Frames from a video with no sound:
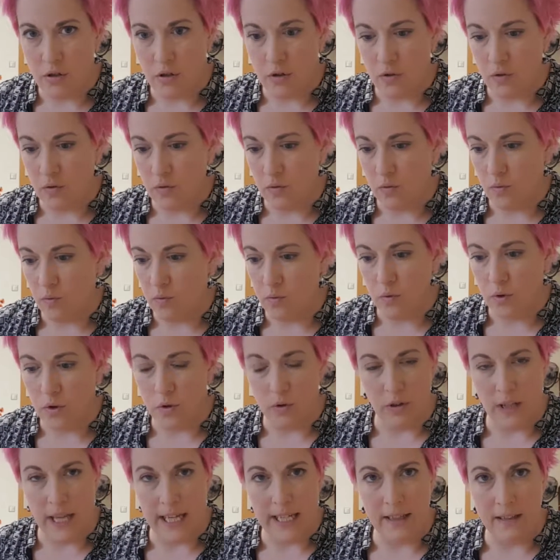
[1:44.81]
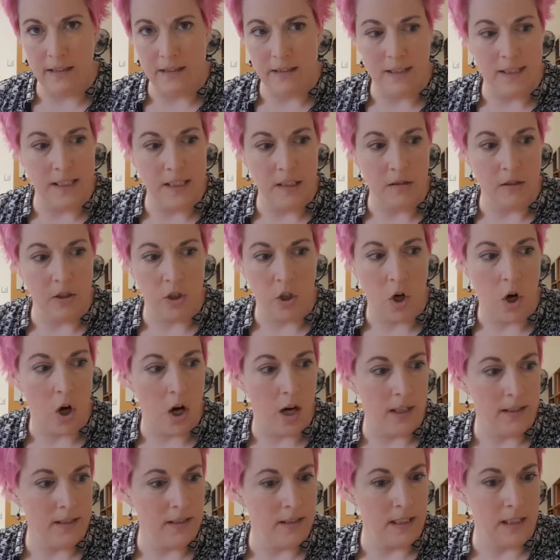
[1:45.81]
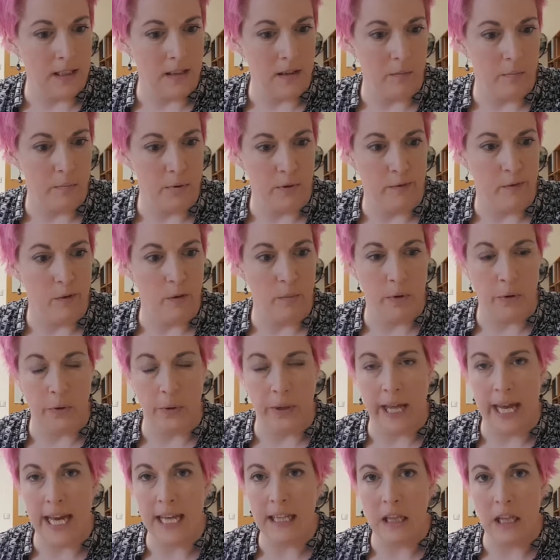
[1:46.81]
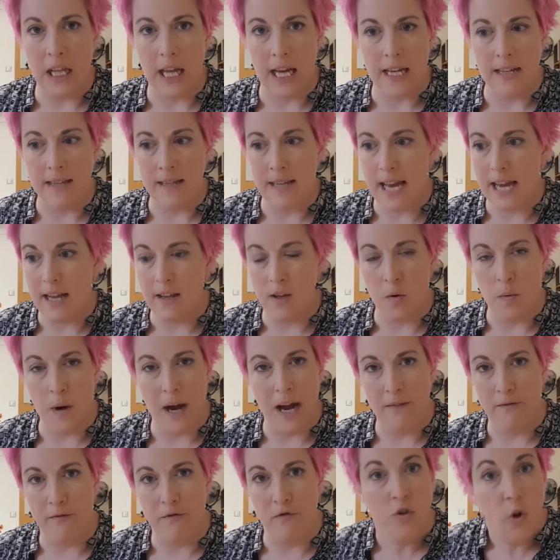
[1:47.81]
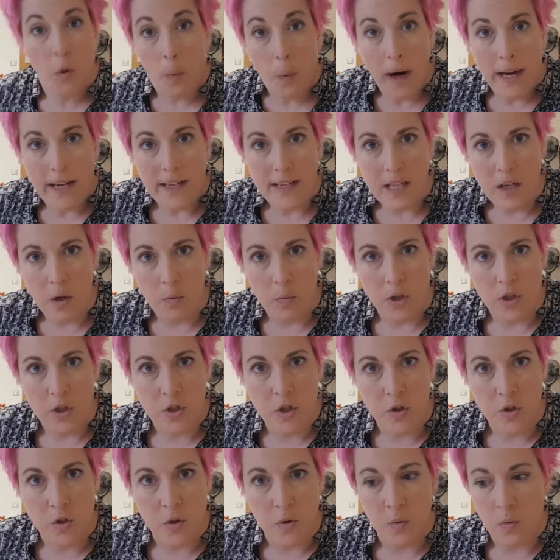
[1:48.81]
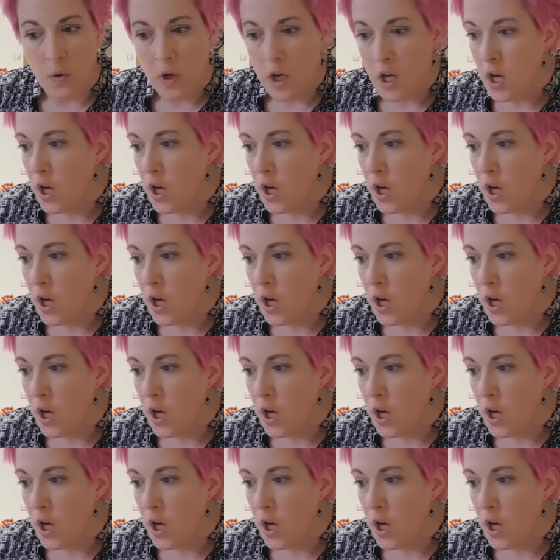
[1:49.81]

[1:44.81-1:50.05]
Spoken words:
you're like a deer caught in the proverbial headlights and you have no idea what to do.